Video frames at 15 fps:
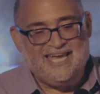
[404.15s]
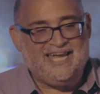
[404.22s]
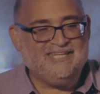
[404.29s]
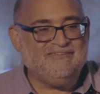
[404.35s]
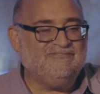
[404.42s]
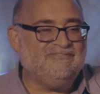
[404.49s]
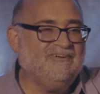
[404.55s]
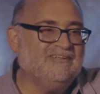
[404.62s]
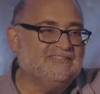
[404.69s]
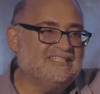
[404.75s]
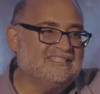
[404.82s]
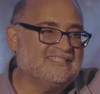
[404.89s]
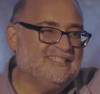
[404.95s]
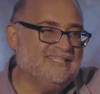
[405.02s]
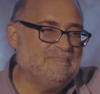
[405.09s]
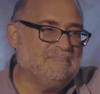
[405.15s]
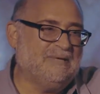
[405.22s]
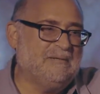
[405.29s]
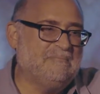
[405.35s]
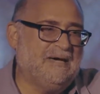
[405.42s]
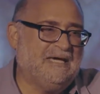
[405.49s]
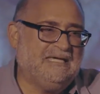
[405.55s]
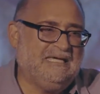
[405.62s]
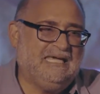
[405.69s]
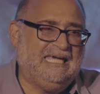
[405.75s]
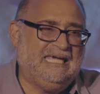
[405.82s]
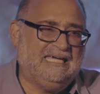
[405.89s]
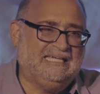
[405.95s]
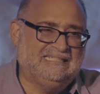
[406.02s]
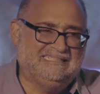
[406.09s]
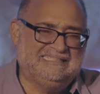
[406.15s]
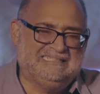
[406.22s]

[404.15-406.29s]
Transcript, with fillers: And he falls asleep by my hand.